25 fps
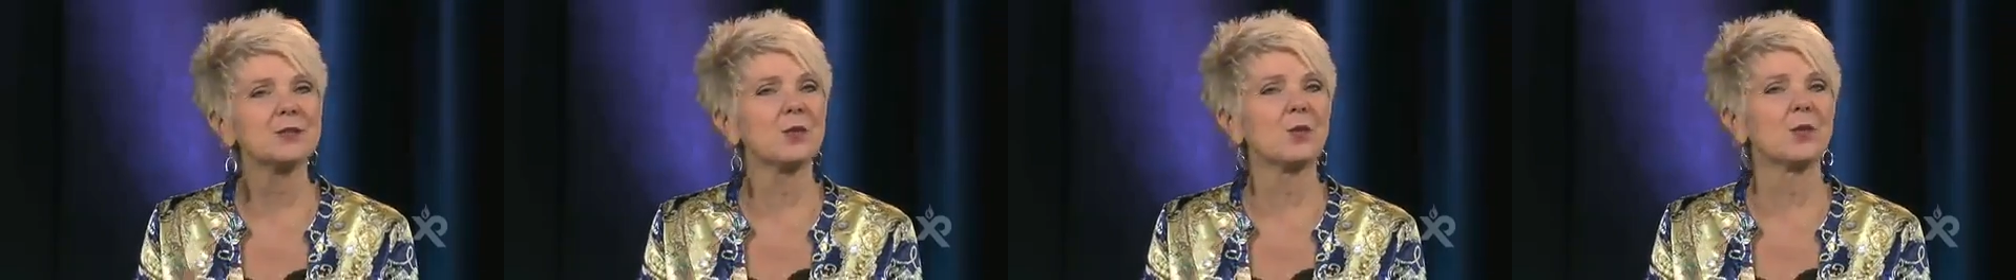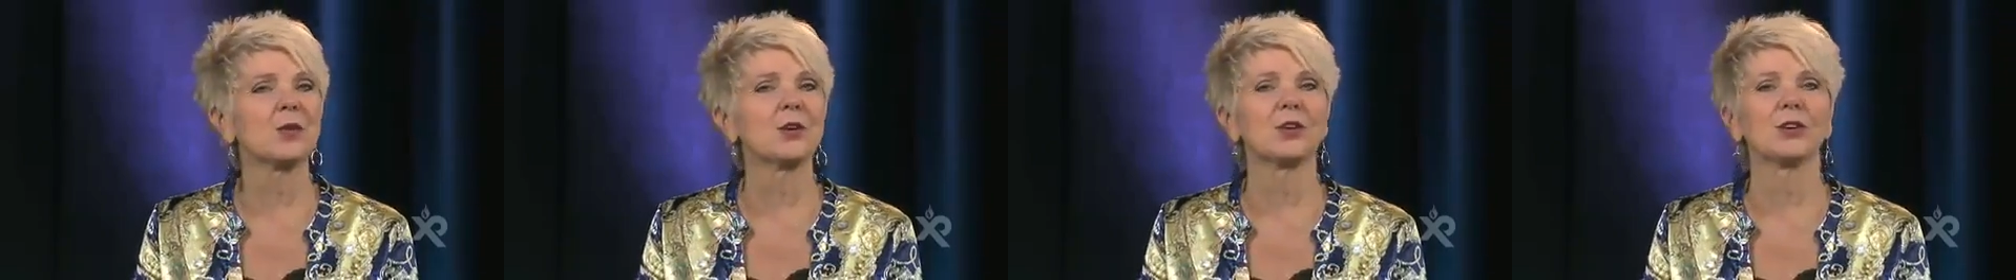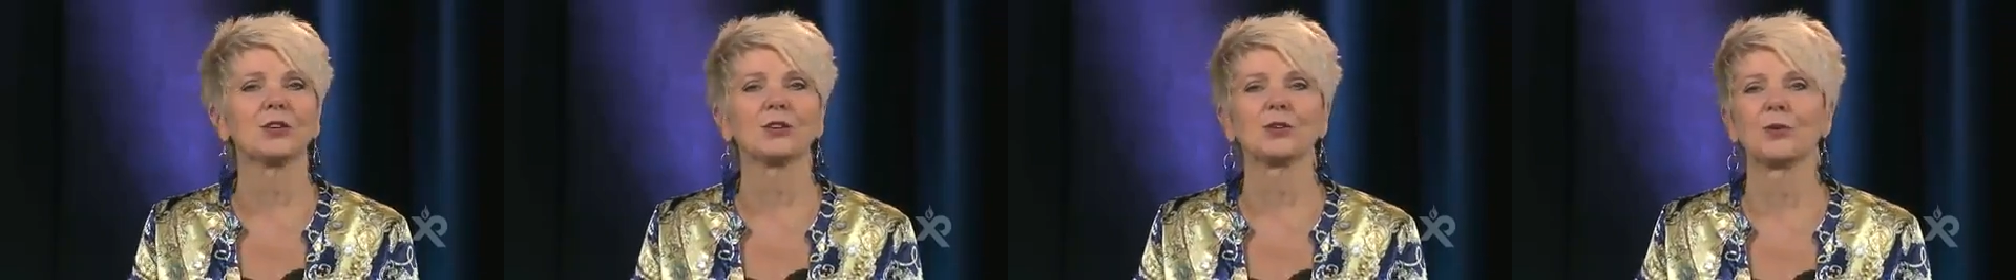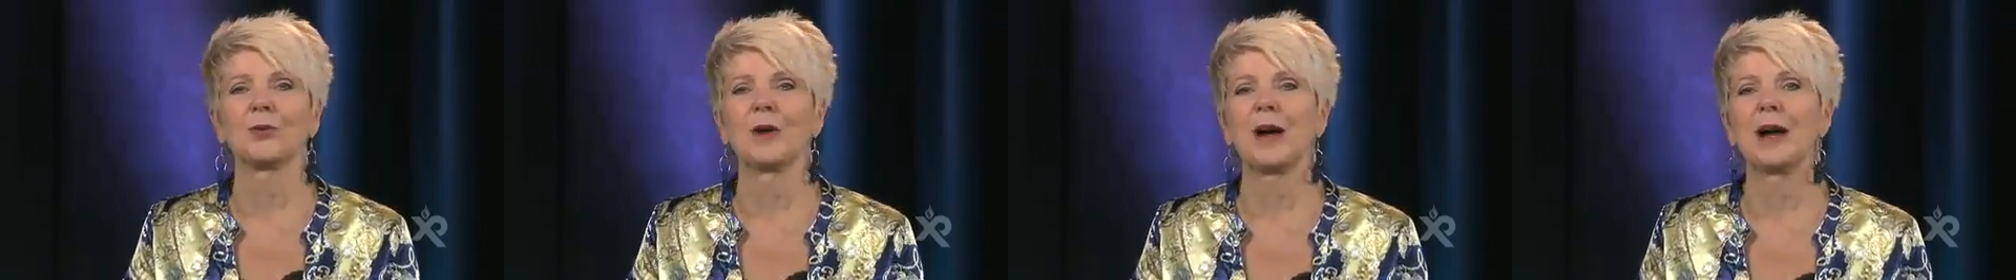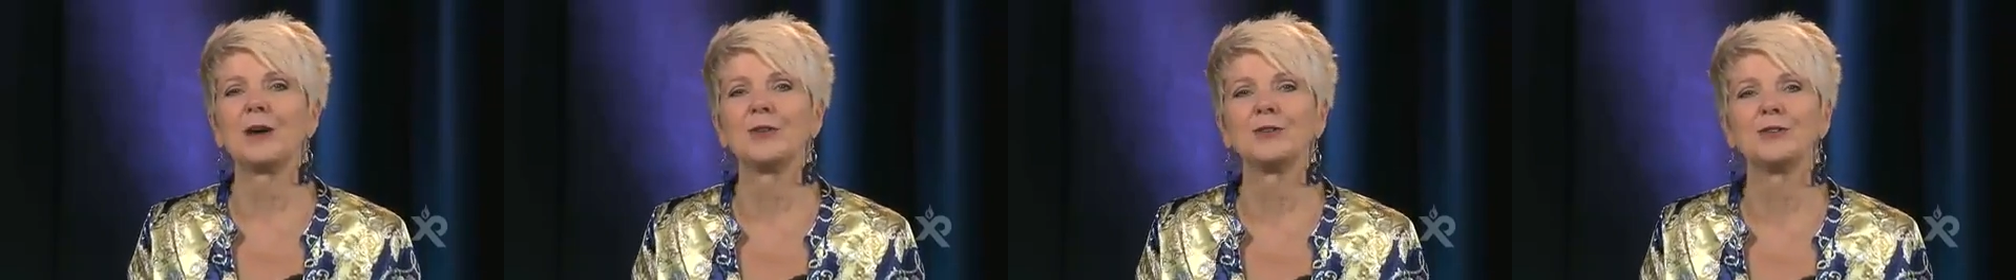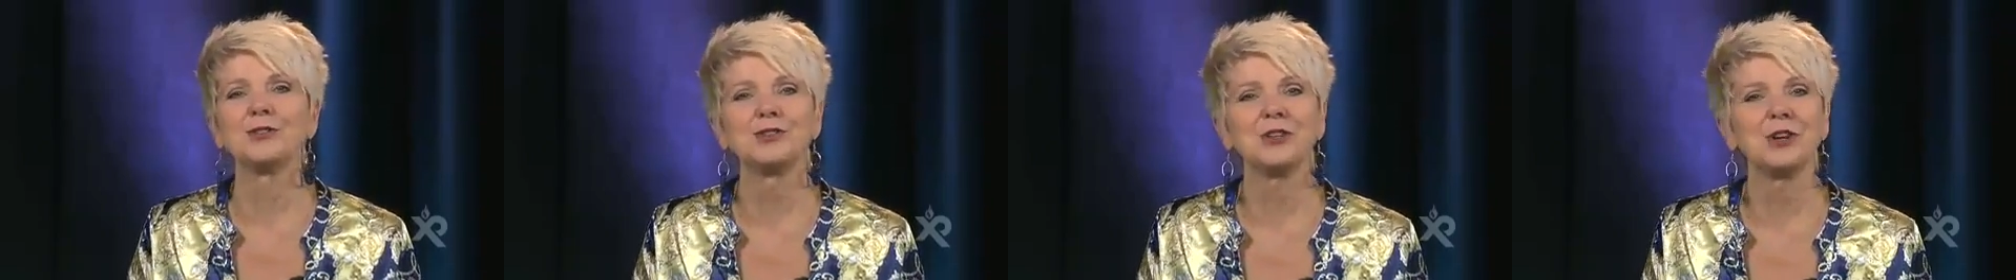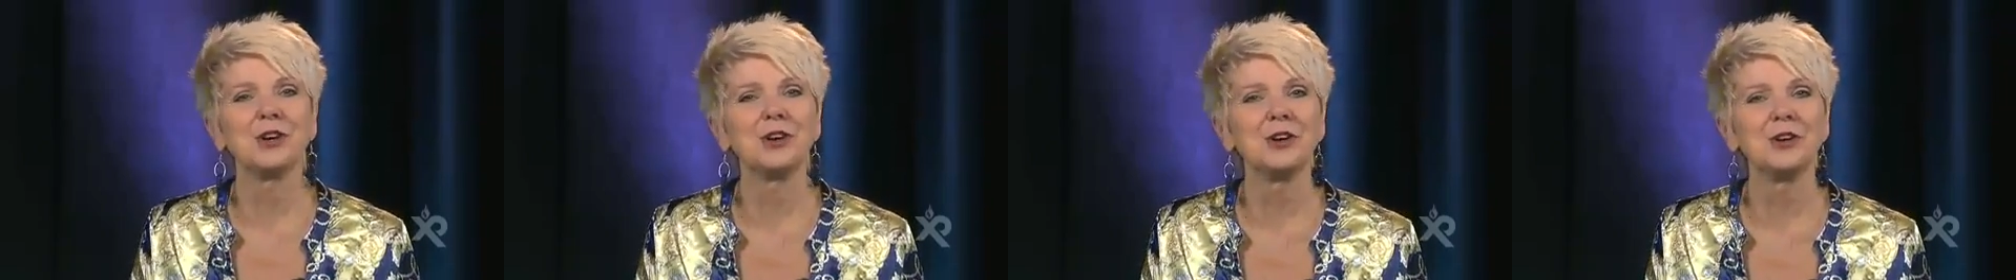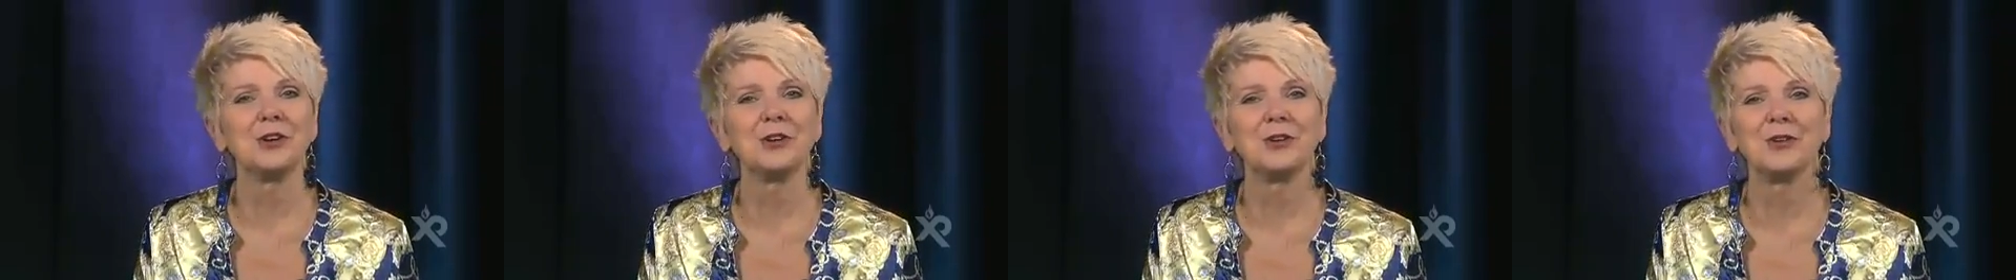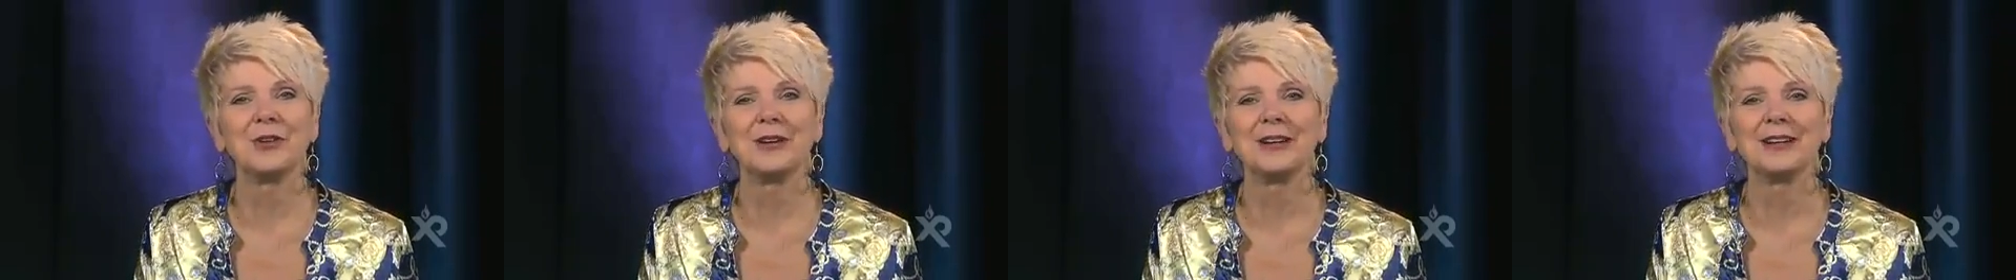the world around
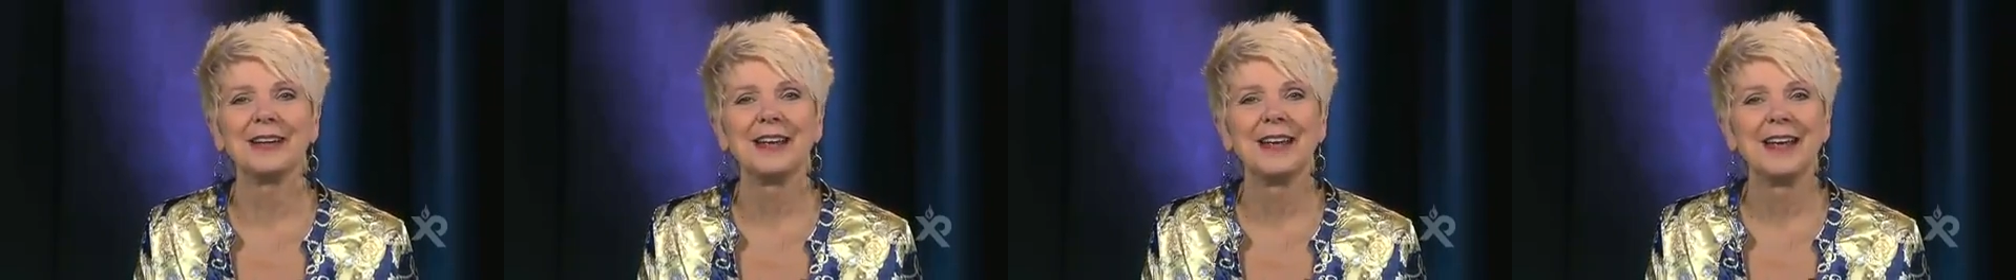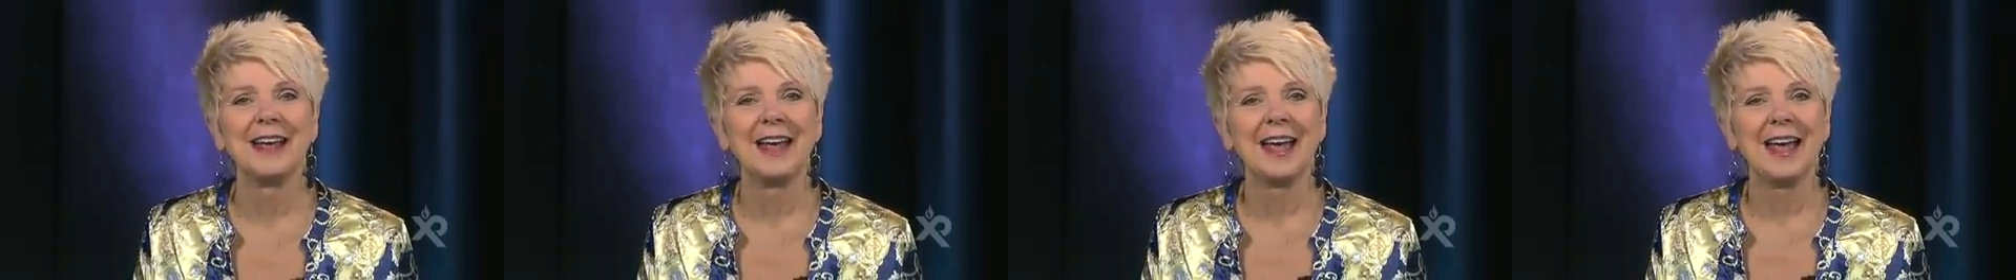you and,